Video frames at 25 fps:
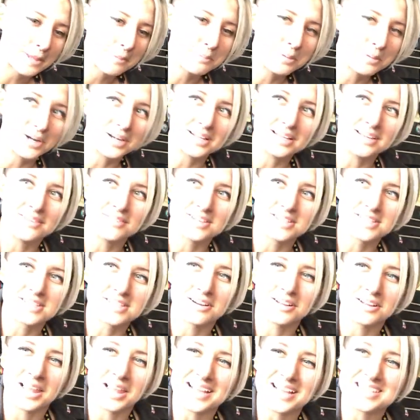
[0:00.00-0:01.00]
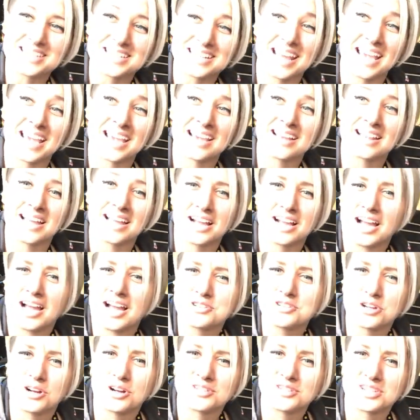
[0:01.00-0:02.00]
But even so, like today, like
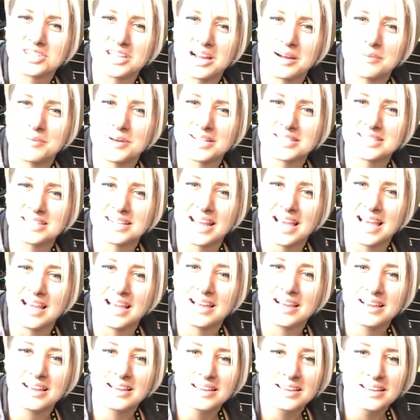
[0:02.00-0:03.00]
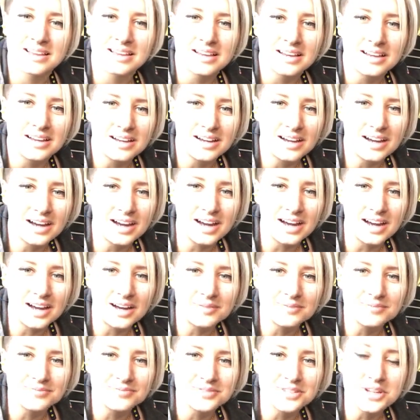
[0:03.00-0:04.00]
I drove to Starbucks and
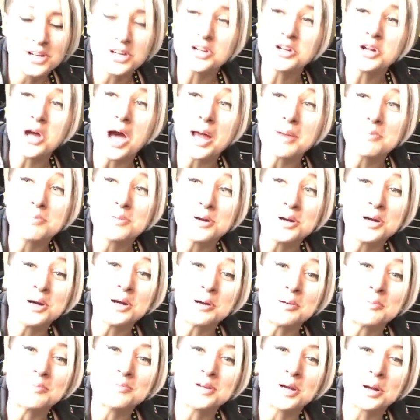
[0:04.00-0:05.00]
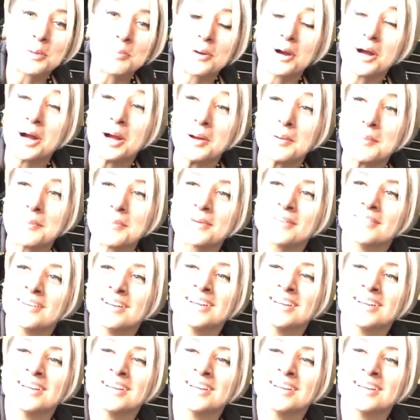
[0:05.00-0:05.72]
you're not poop, you're perp.